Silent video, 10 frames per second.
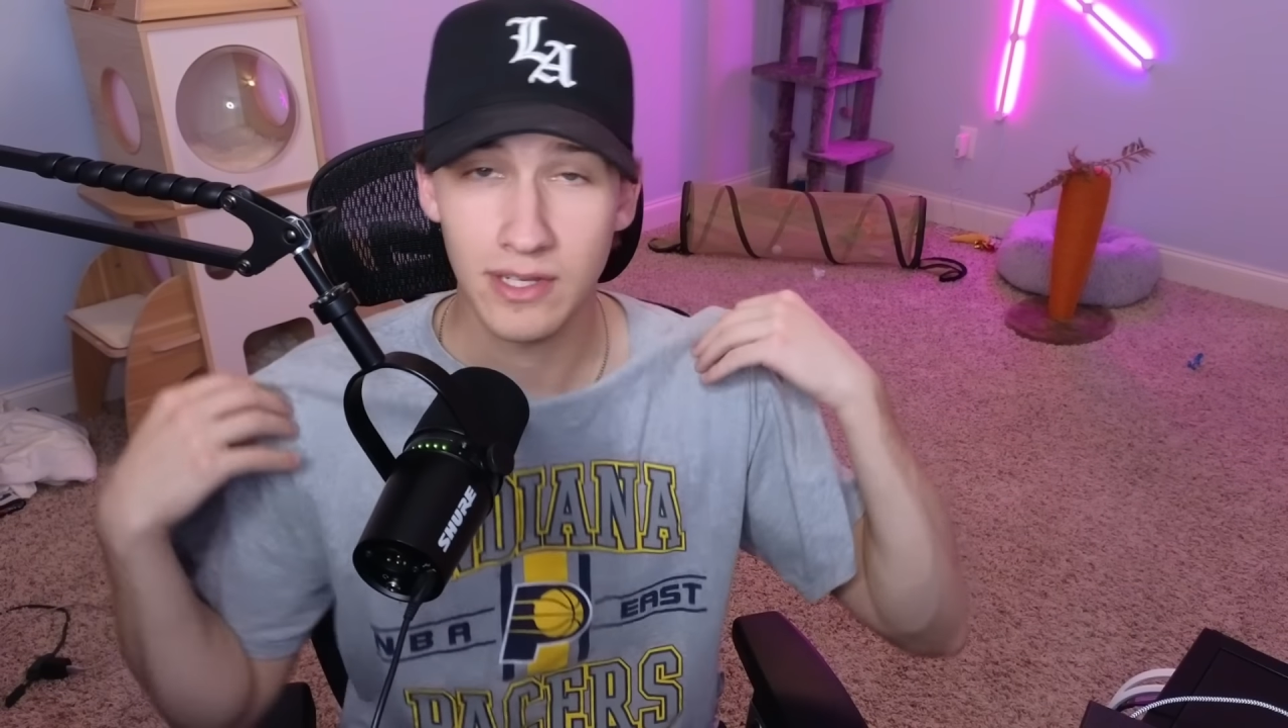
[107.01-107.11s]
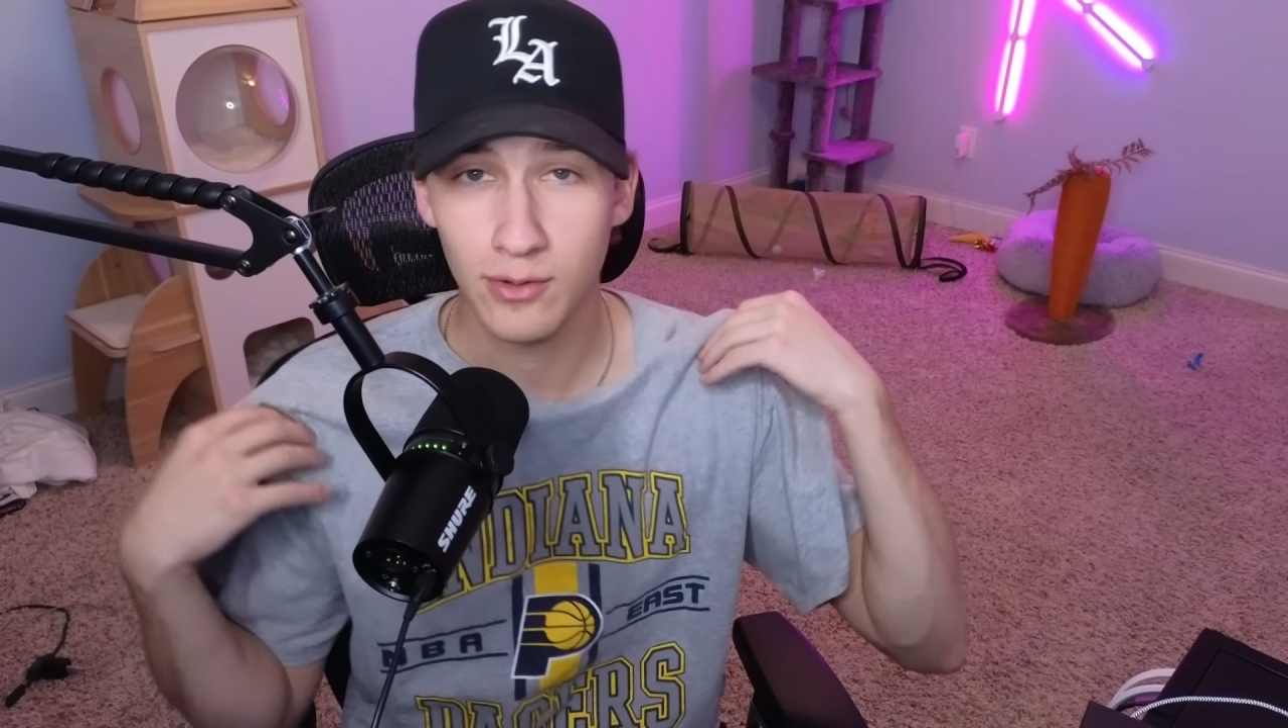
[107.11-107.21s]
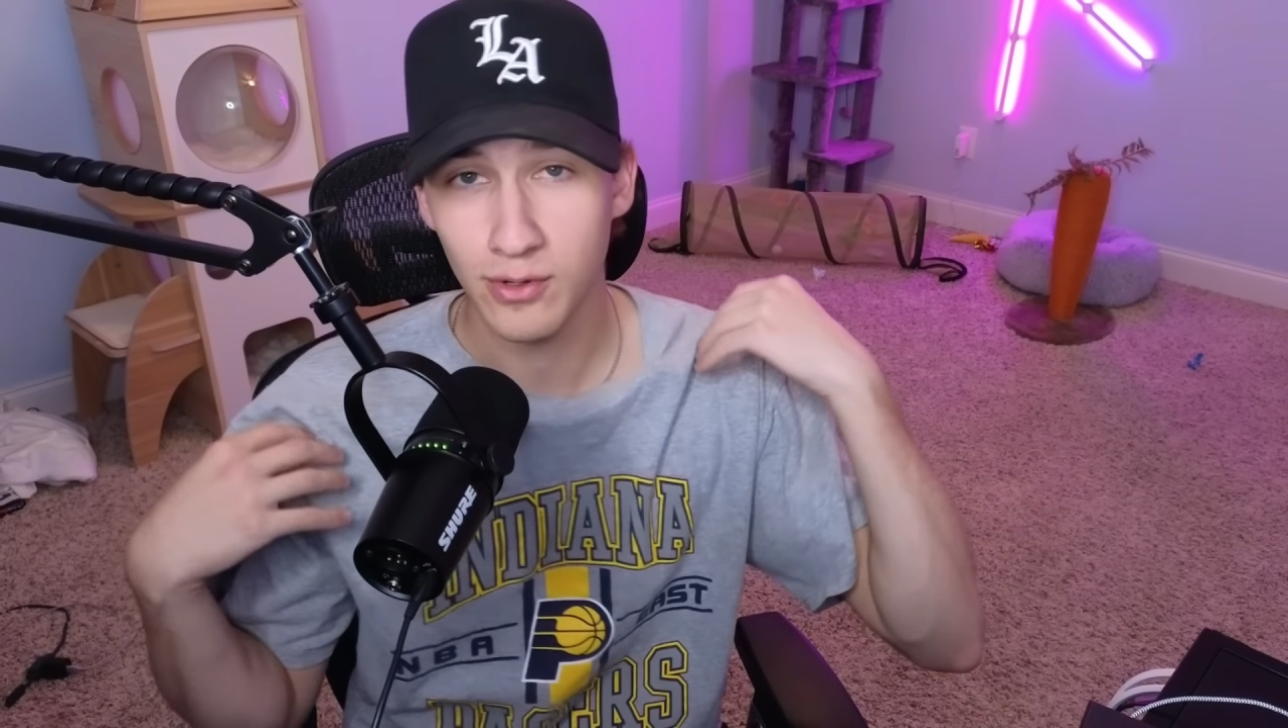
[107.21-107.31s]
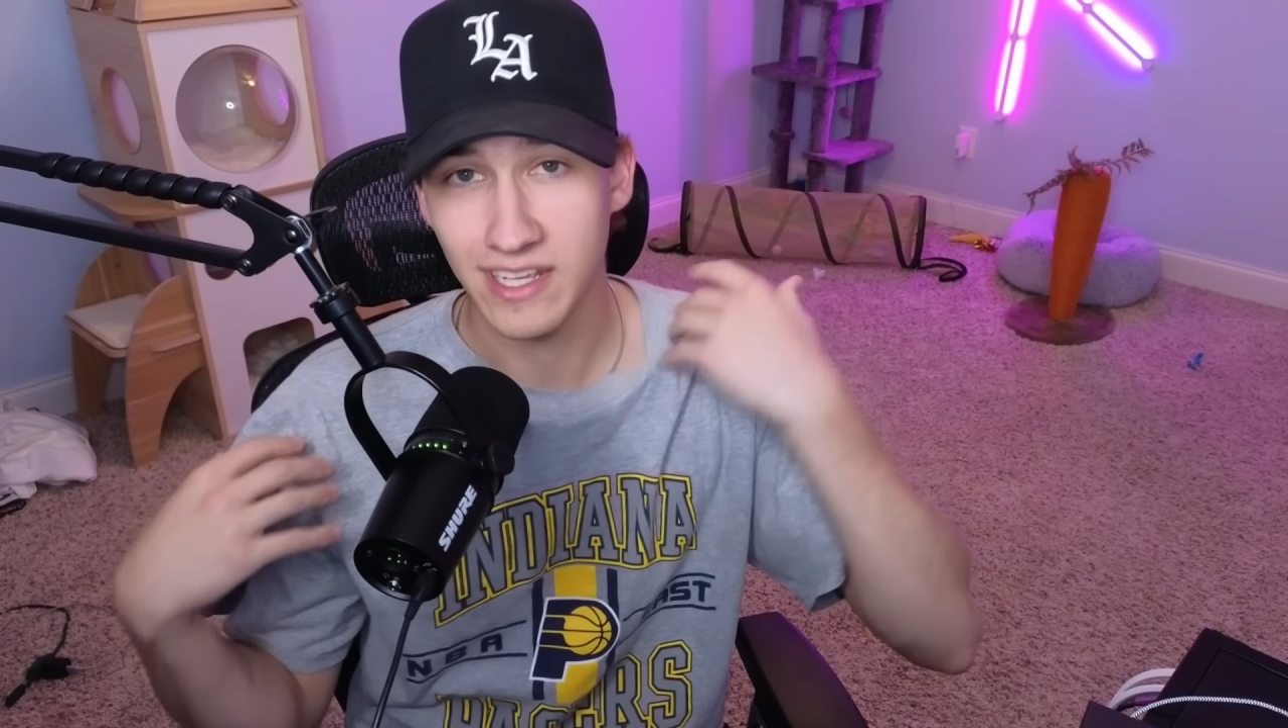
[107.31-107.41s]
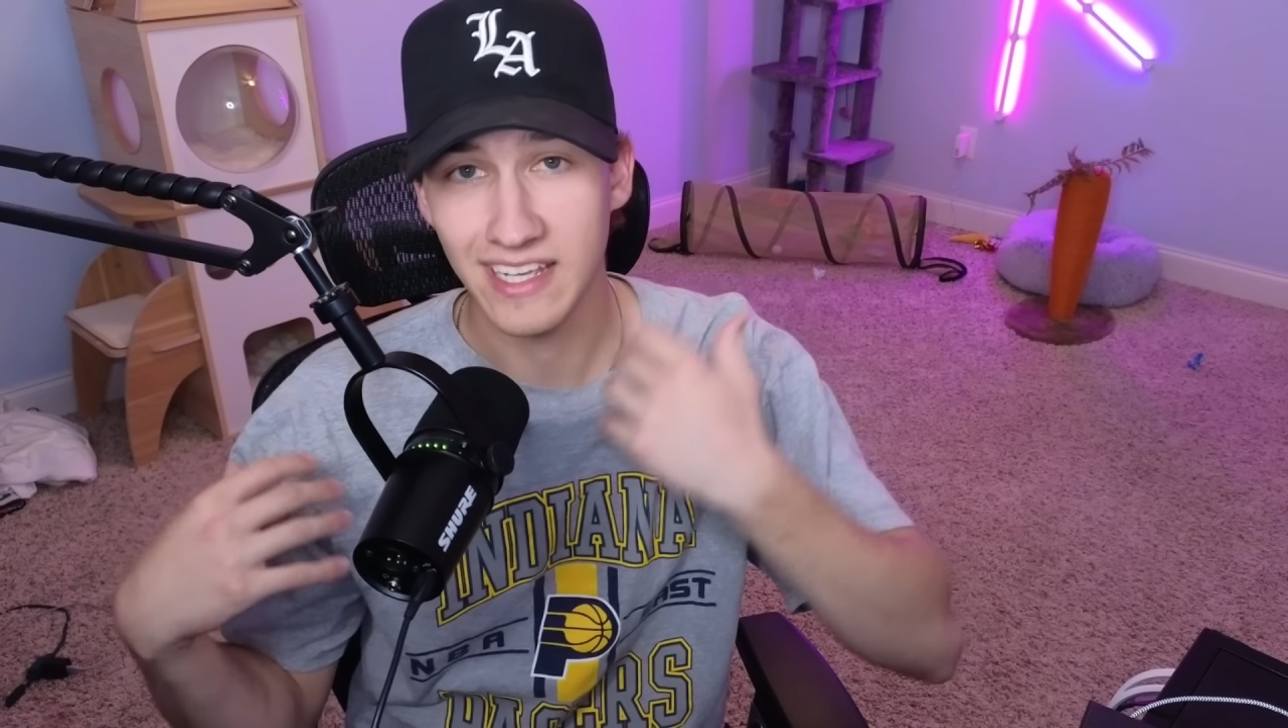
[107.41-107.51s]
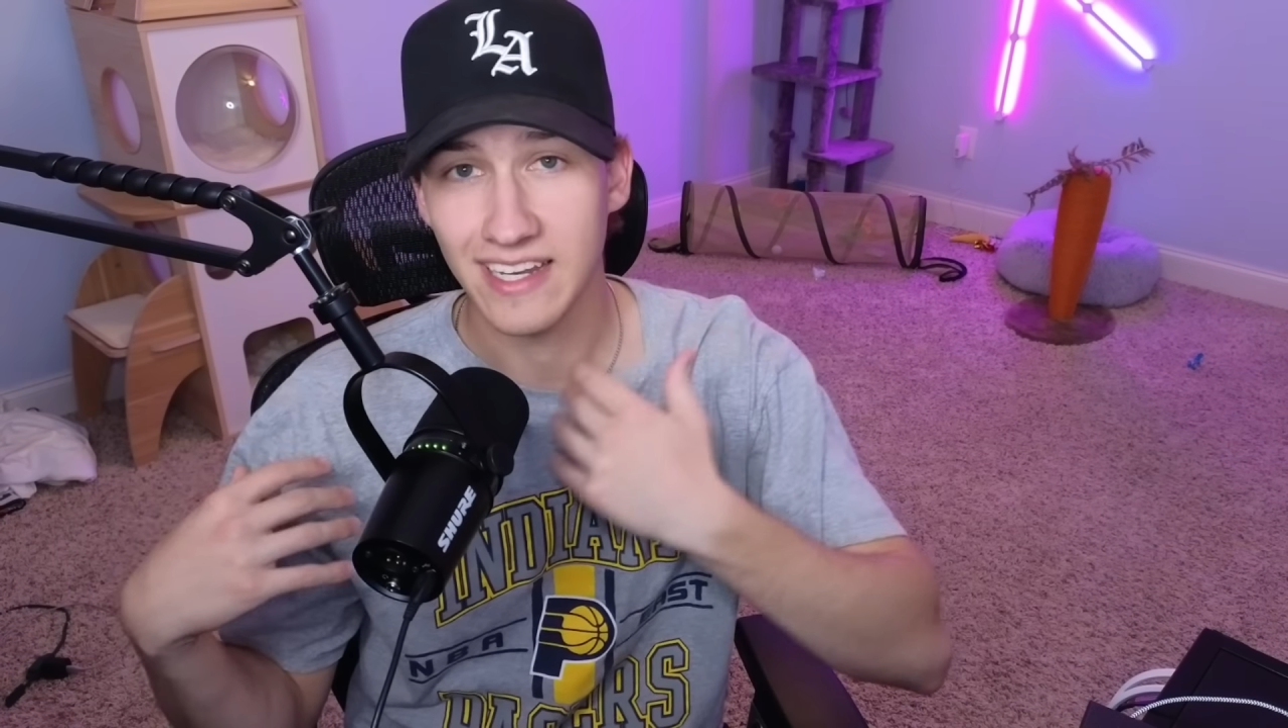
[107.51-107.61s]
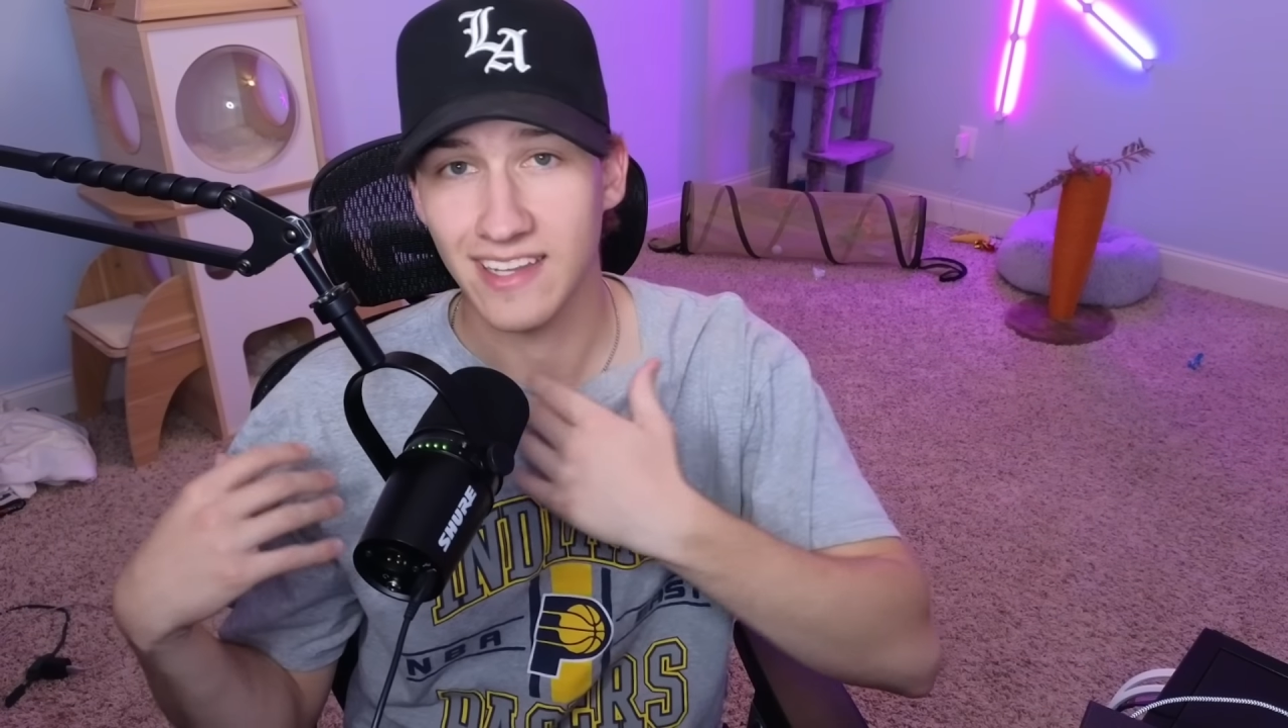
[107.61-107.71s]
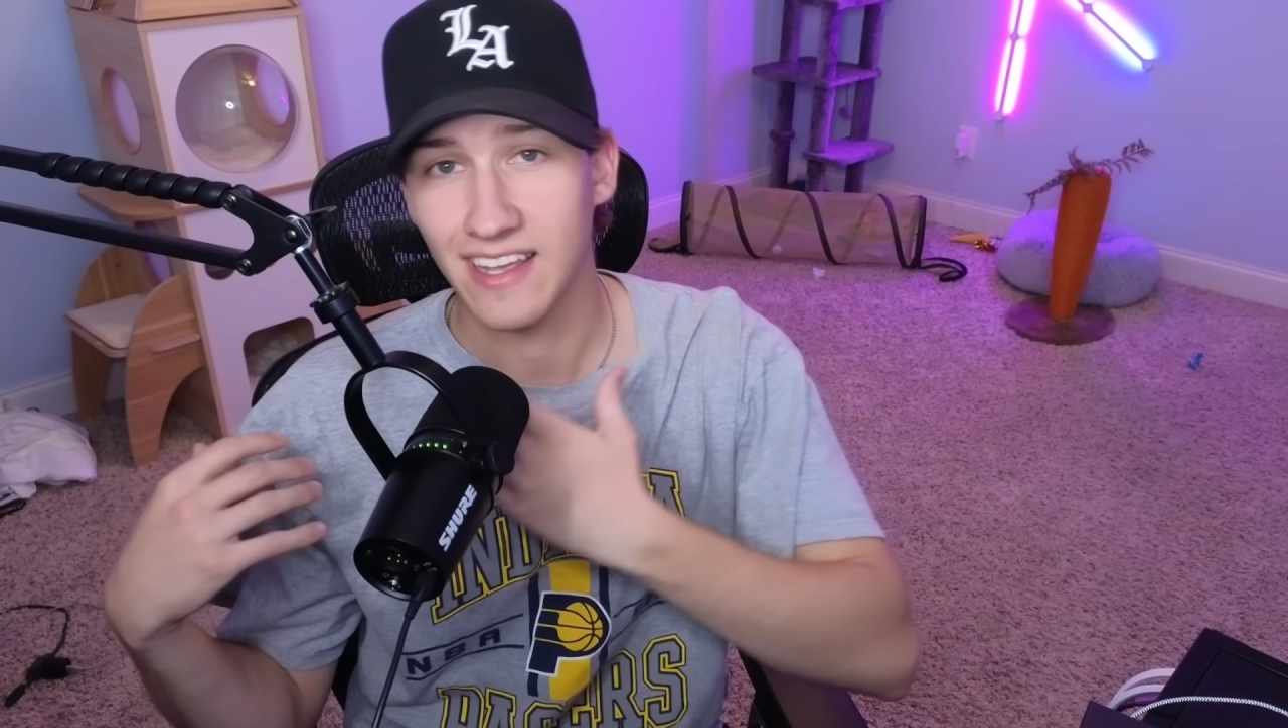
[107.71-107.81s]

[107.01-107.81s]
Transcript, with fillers: cool to get